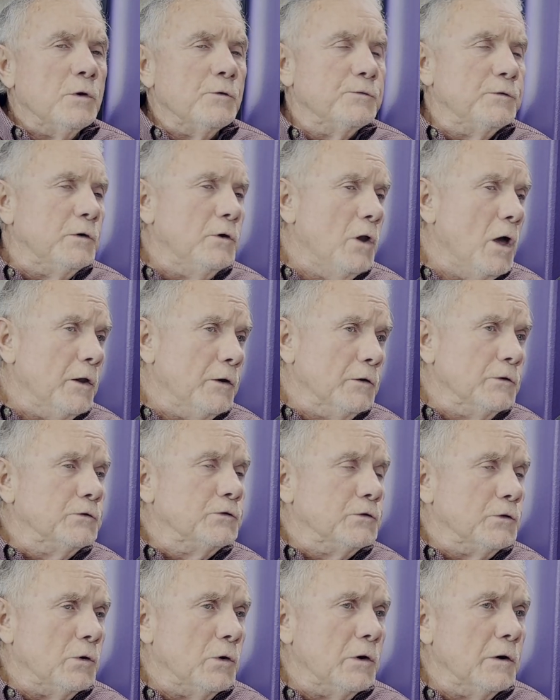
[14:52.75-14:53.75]
Well, if they're not
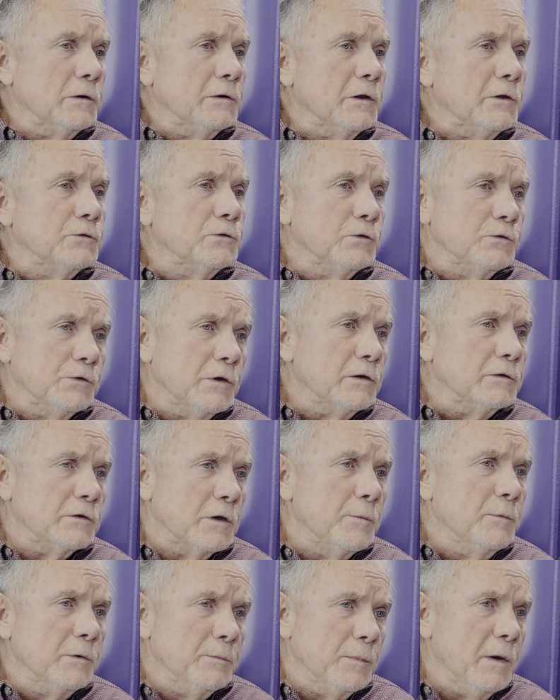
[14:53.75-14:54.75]
insured, guess who's
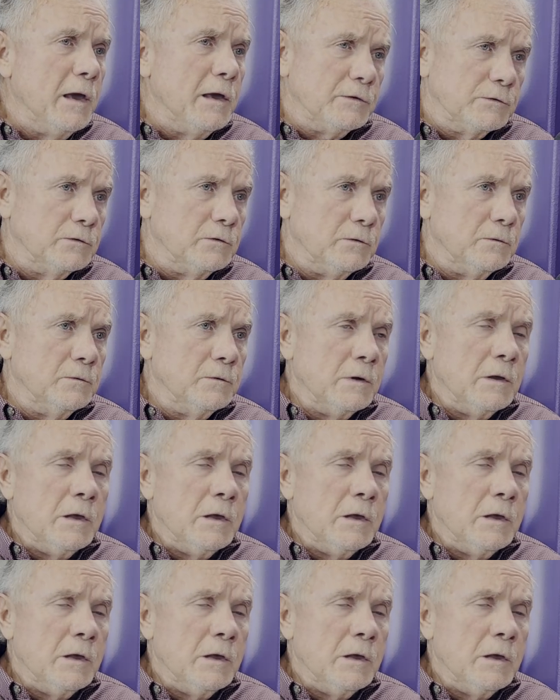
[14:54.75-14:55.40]
that coming back to?